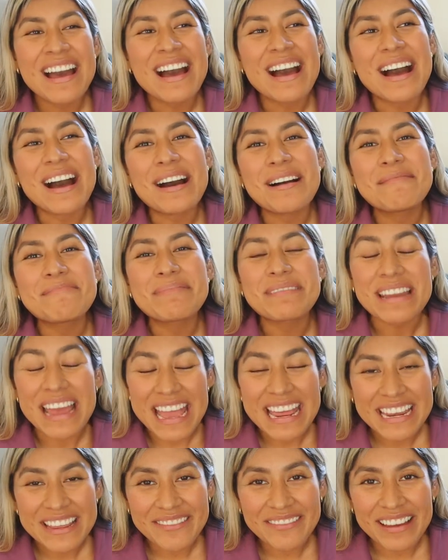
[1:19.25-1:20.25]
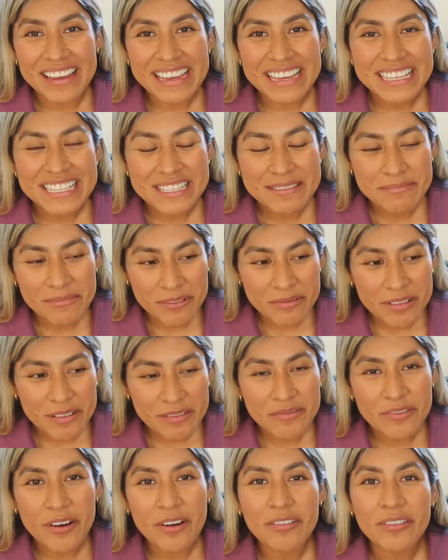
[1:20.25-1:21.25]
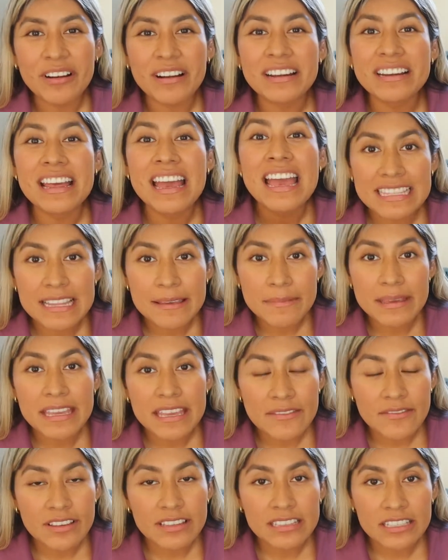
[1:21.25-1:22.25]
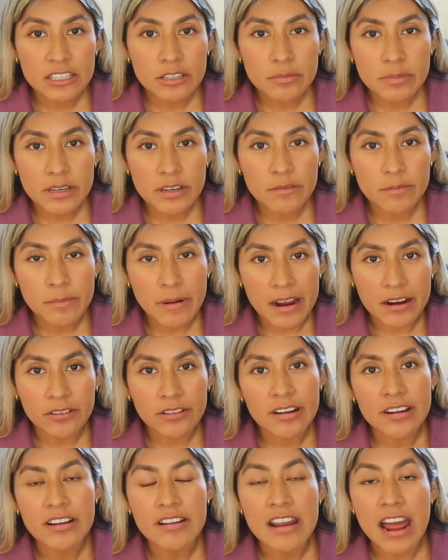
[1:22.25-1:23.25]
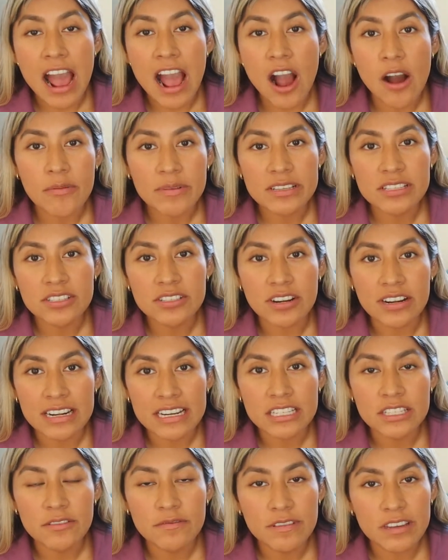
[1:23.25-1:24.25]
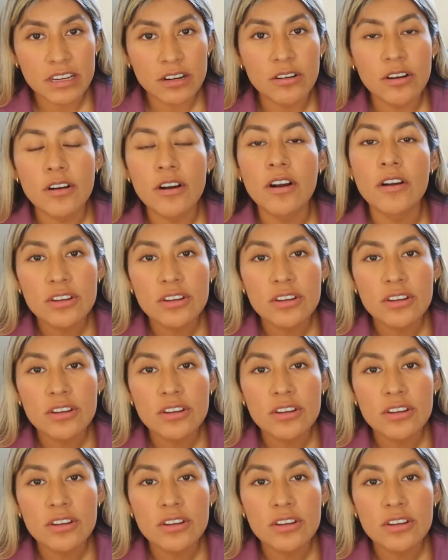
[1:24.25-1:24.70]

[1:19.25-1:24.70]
But anyways, moving forward, let me give you a little bit of background on how we started to feed her.